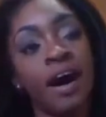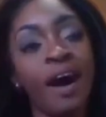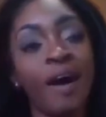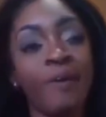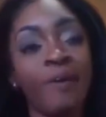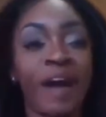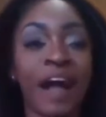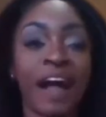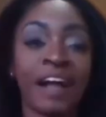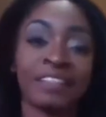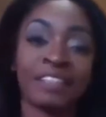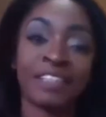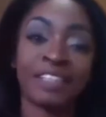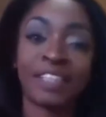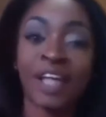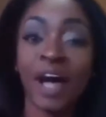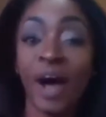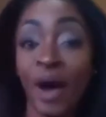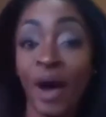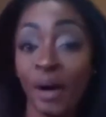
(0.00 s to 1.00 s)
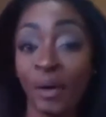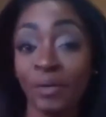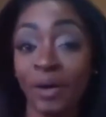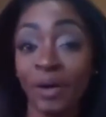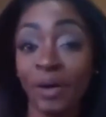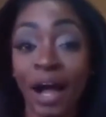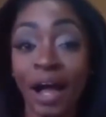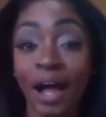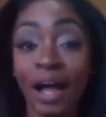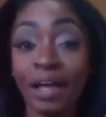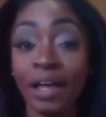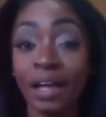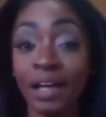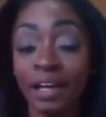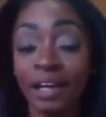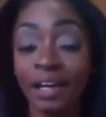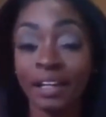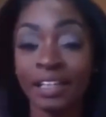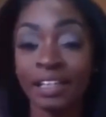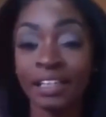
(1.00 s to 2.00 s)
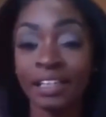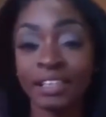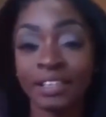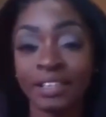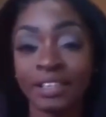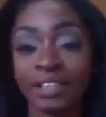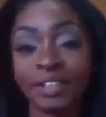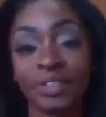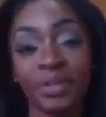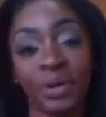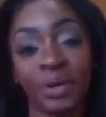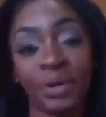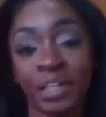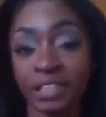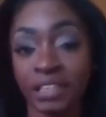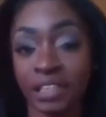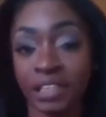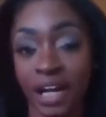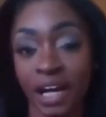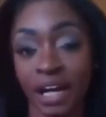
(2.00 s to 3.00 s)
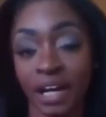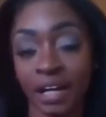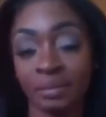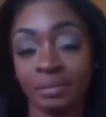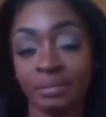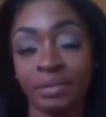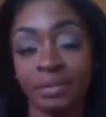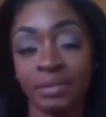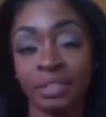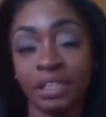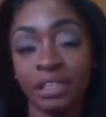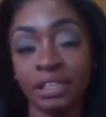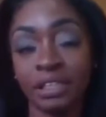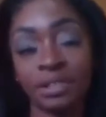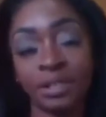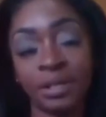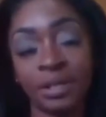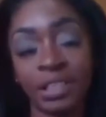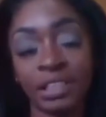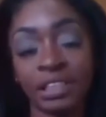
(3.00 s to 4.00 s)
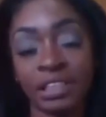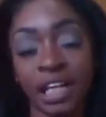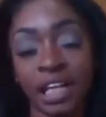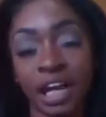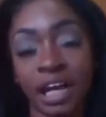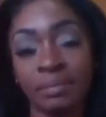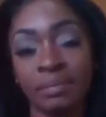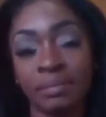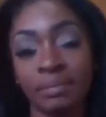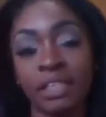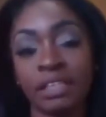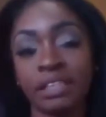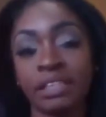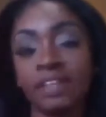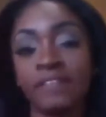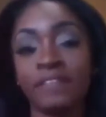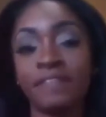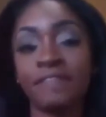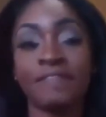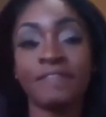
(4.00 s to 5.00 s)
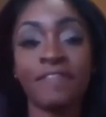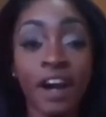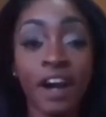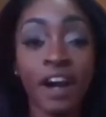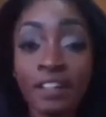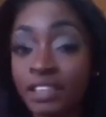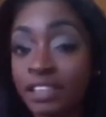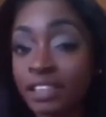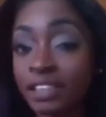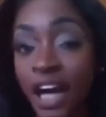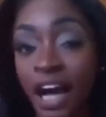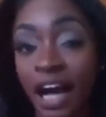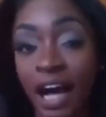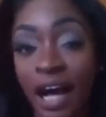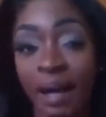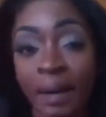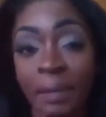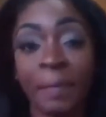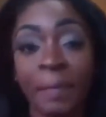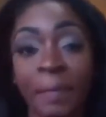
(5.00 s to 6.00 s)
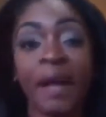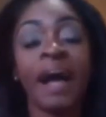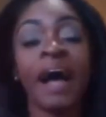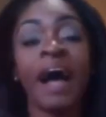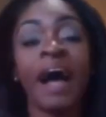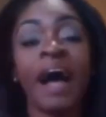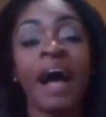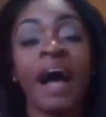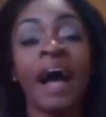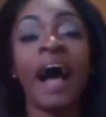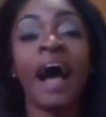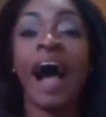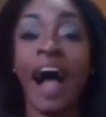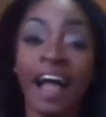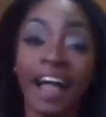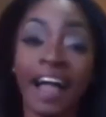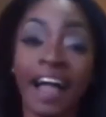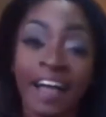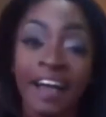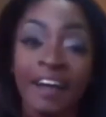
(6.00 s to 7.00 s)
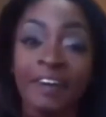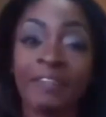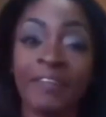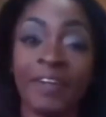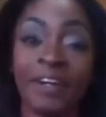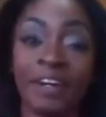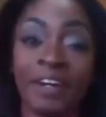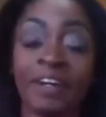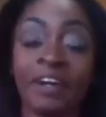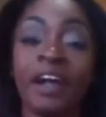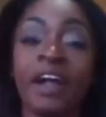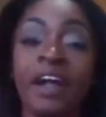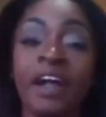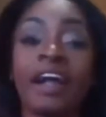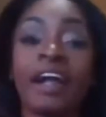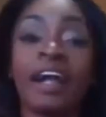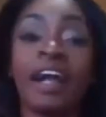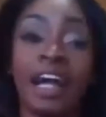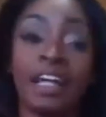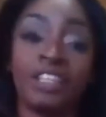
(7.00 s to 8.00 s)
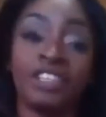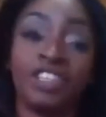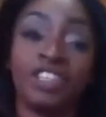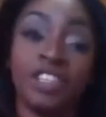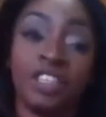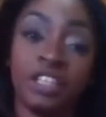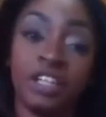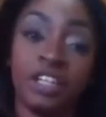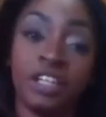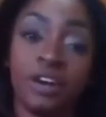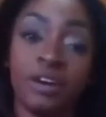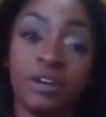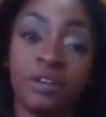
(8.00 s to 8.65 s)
All right, so here is the story time. This story time is the first time I ever got cheated